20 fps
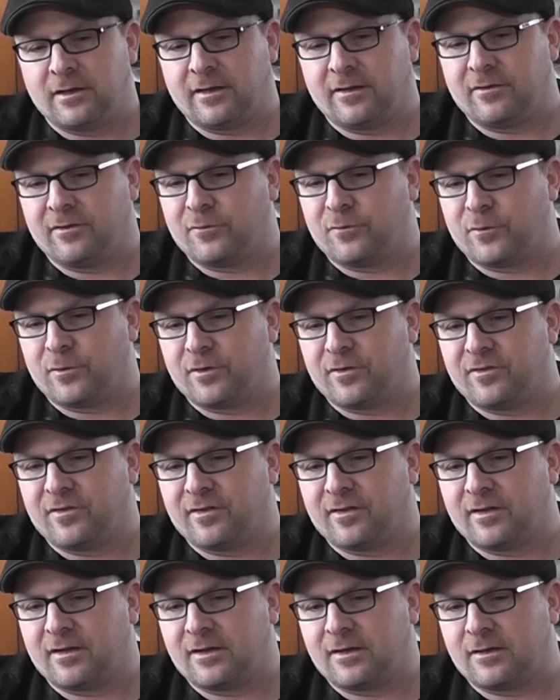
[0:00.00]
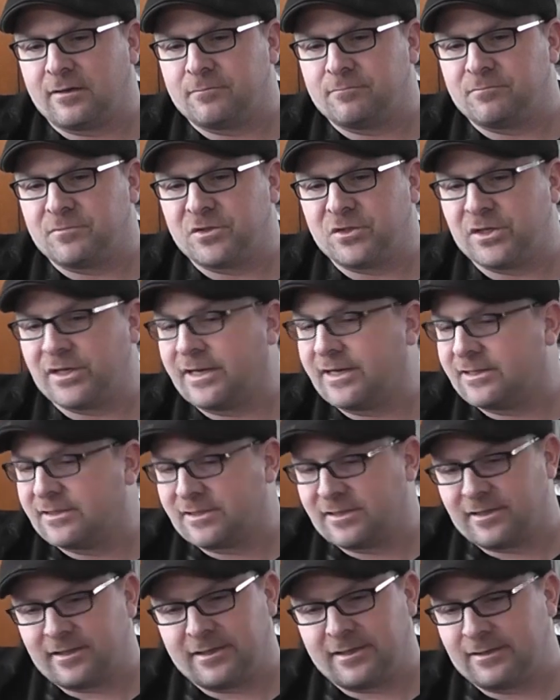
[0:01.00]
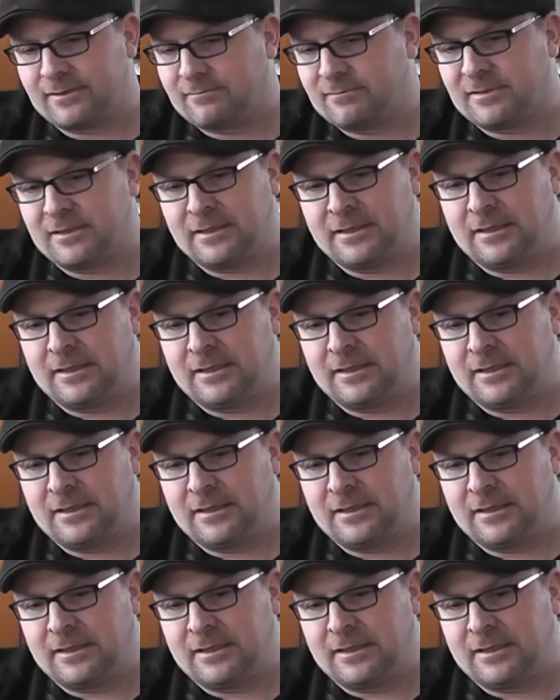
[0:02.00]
in different cities, and